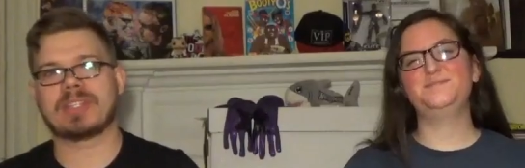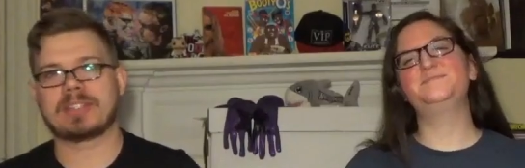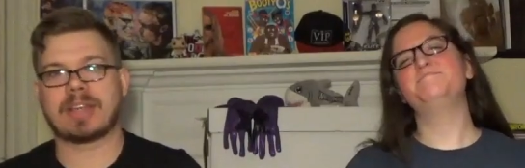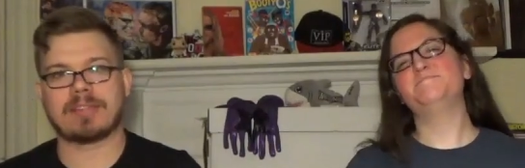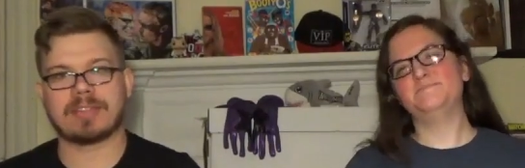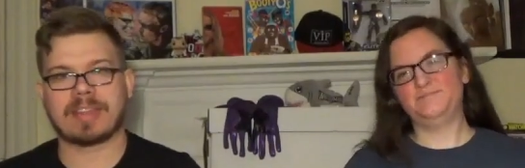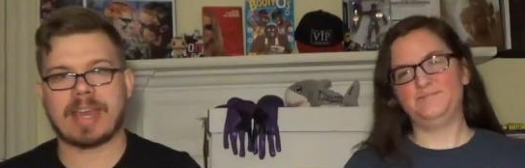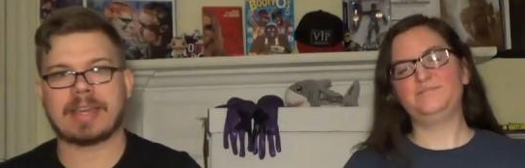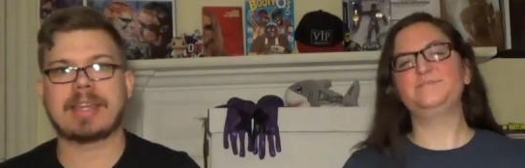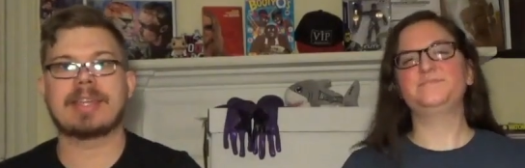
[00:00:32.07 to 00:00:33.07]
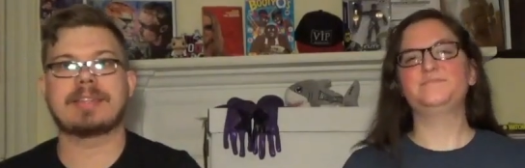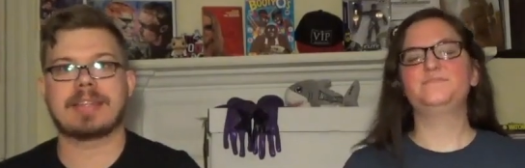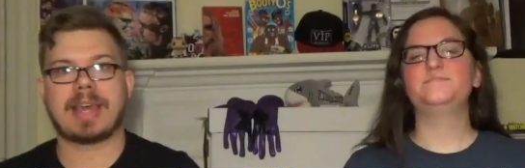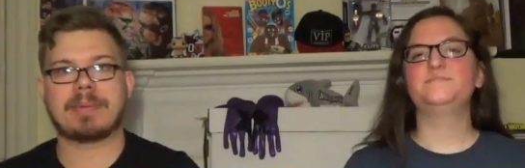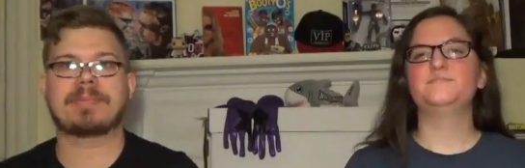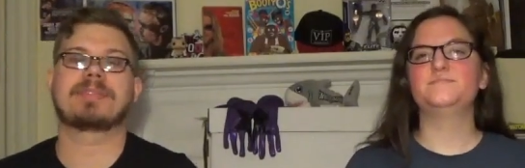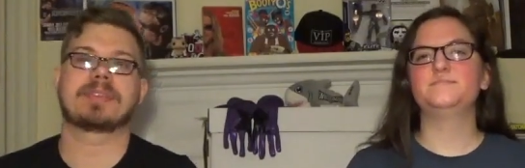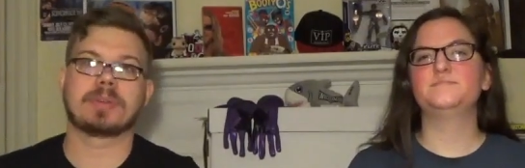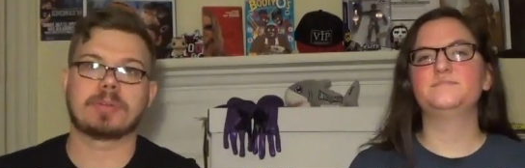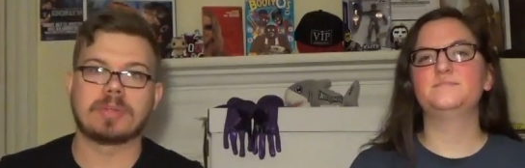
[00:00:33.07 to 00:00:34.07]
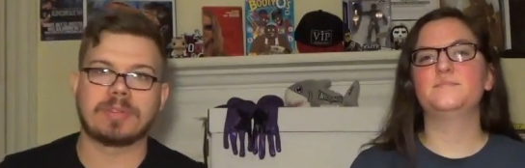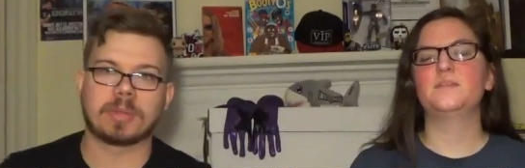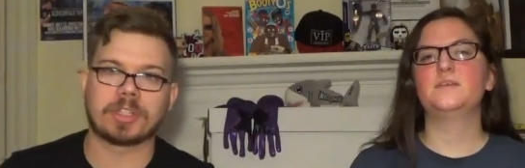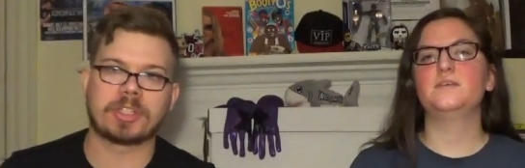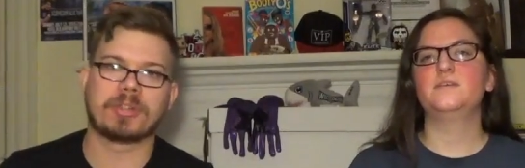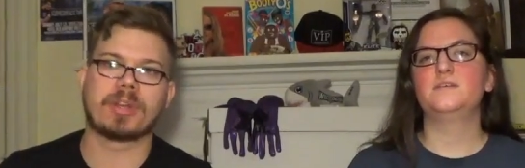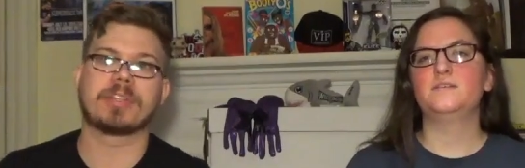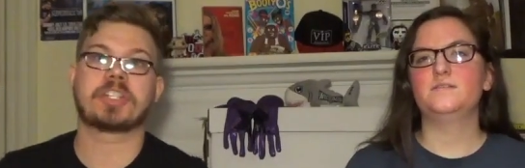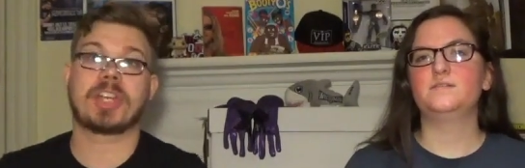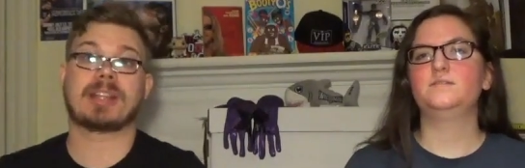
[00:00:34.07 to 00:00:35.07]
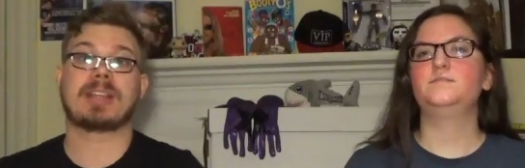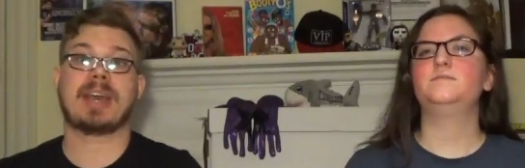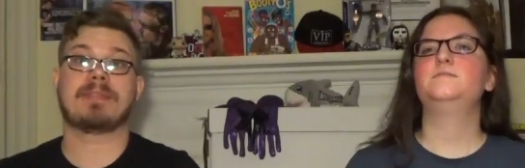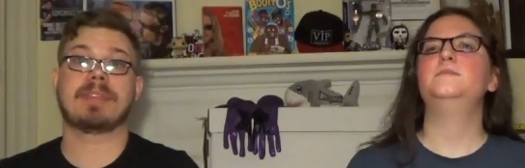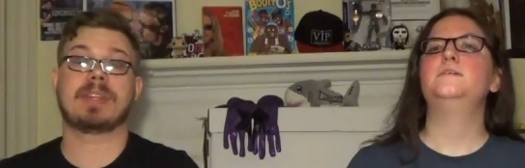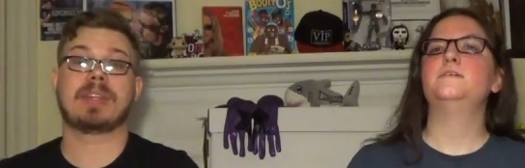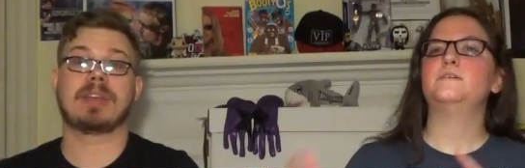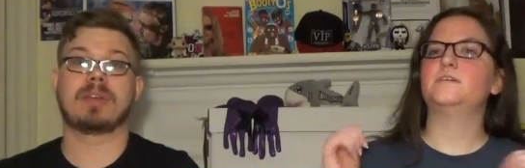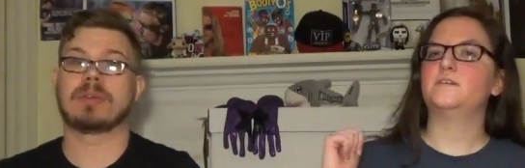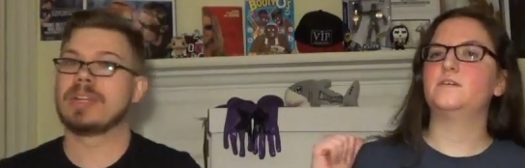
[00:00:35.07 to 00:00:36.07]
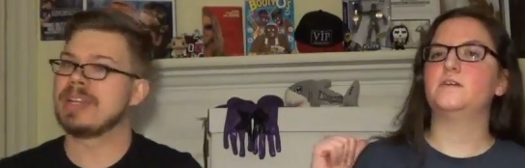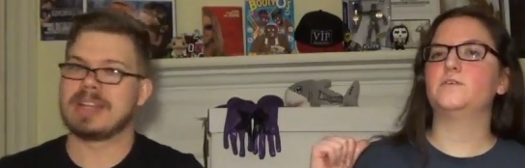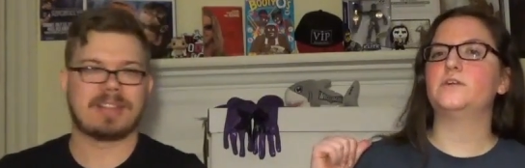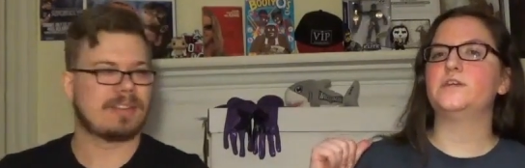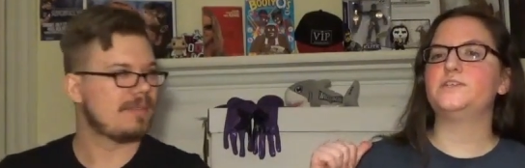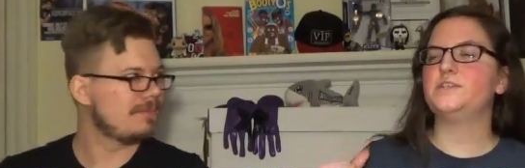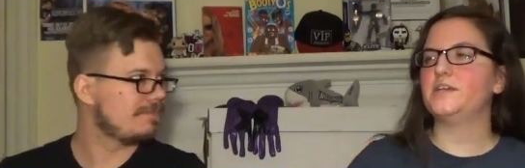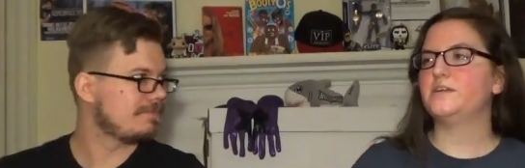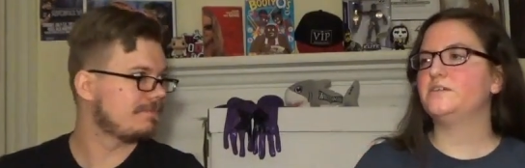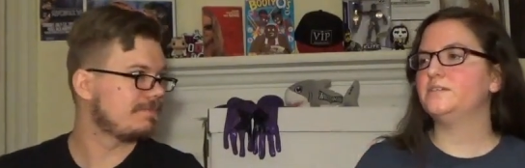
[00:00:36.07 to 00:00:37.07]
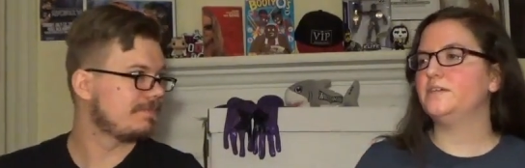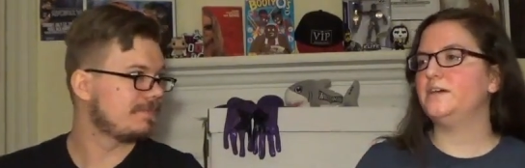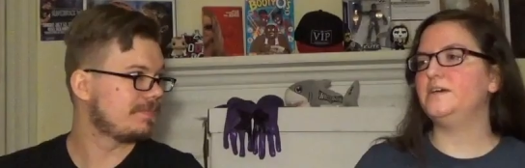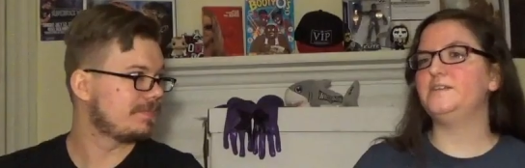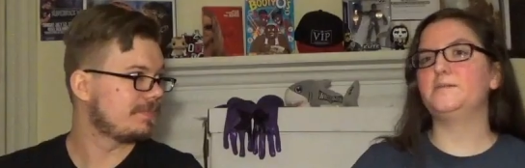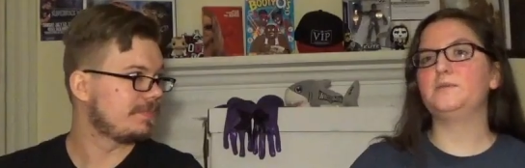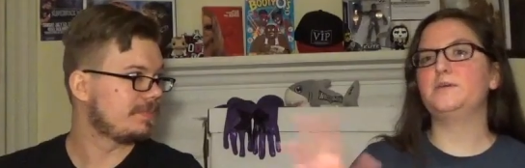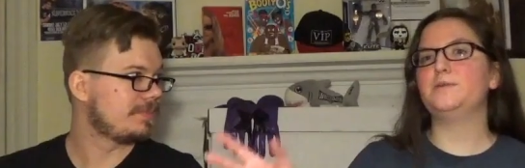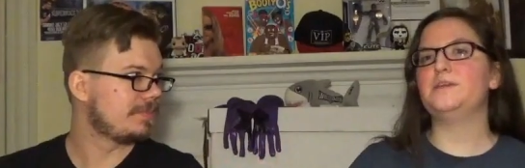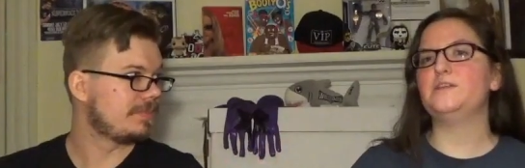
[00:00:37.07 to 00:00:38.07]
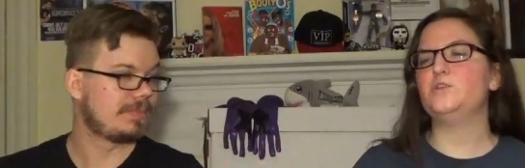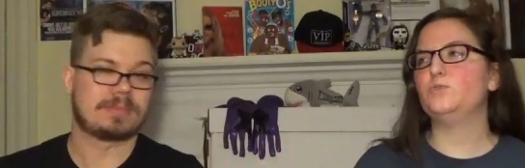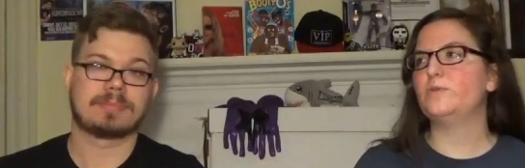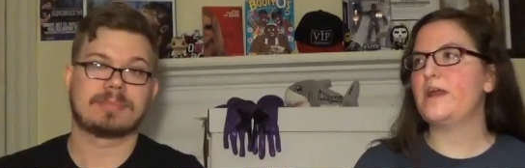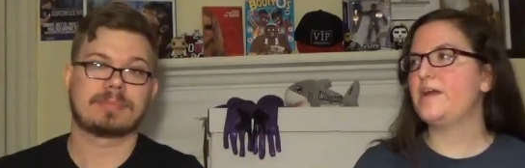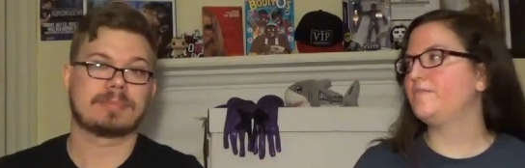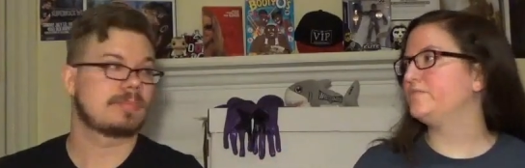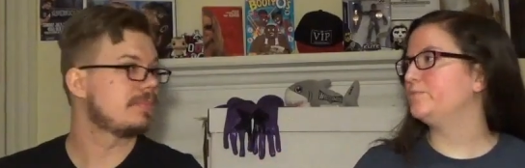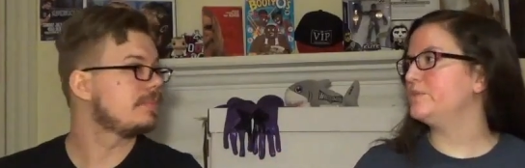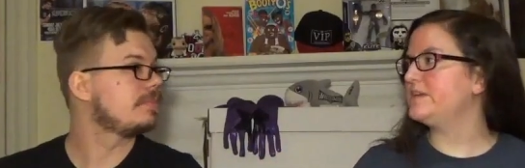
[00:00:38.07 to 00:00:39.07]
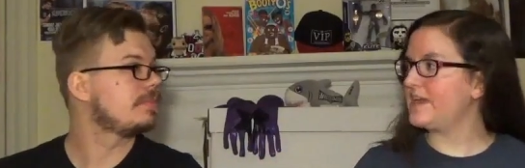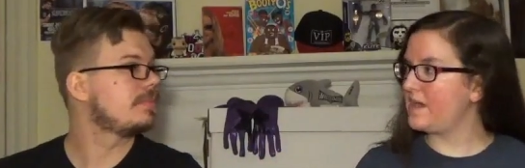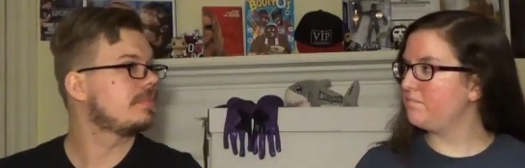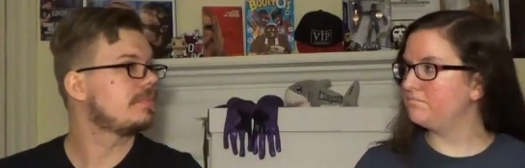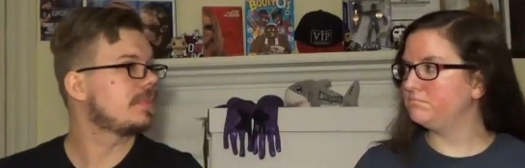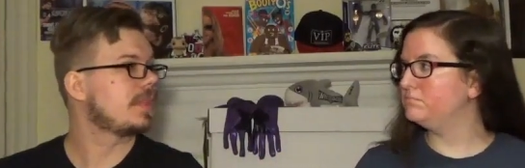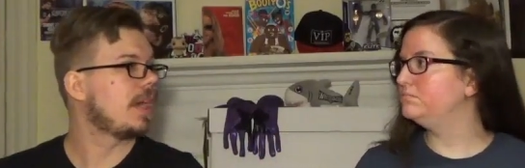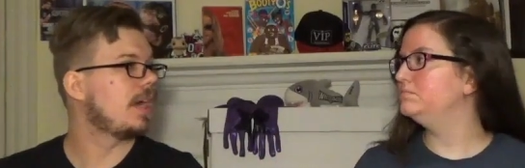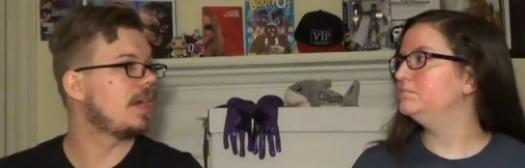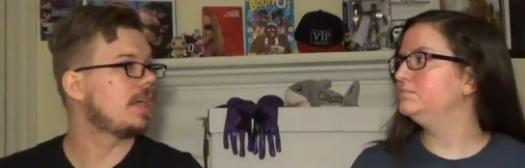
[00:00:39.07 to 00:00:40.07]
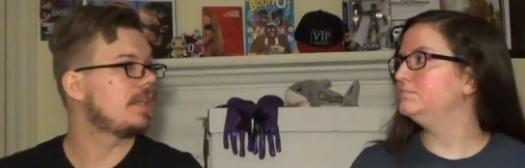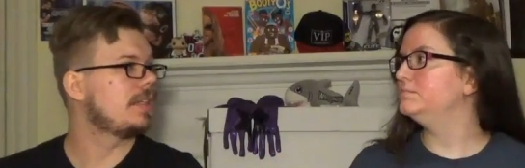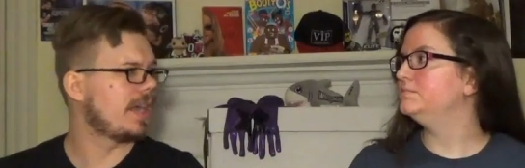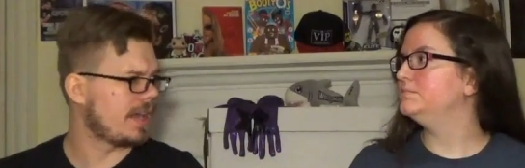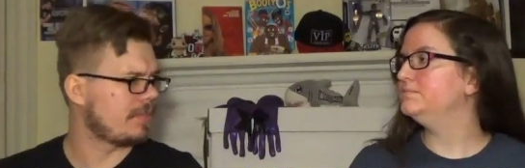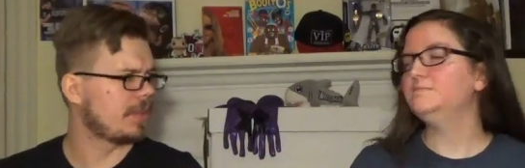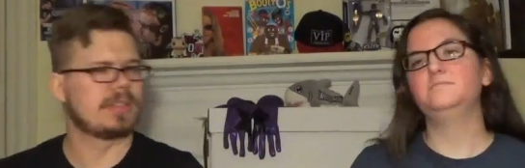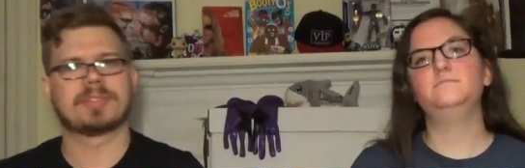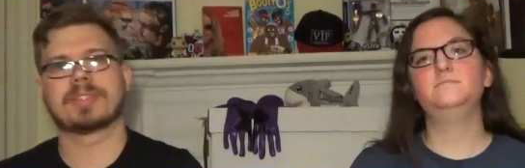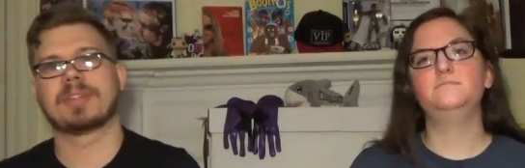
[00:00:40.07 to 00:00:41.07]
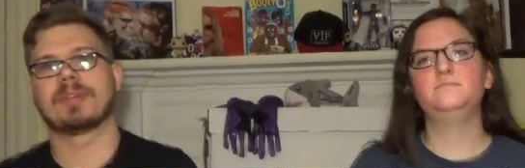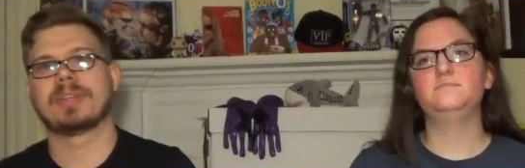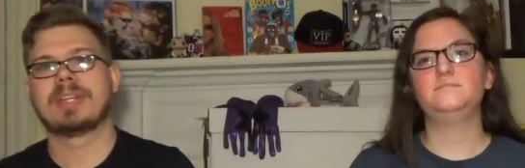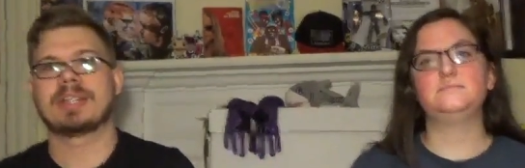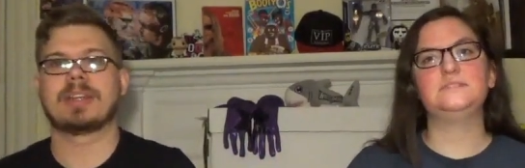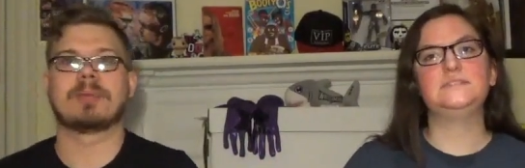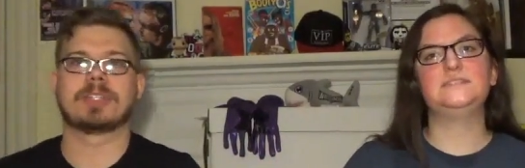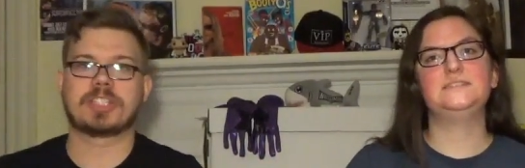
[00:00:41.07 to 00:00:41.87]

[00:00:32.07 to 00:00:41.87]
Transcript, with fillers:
Speaker 1: did cover that in depth, so if you want to shoot over, check that video.
Speaker 2: Go to our channel, uh, WWE Draft Recap
Speaker 1: uh, yeah, I believe so. You know, but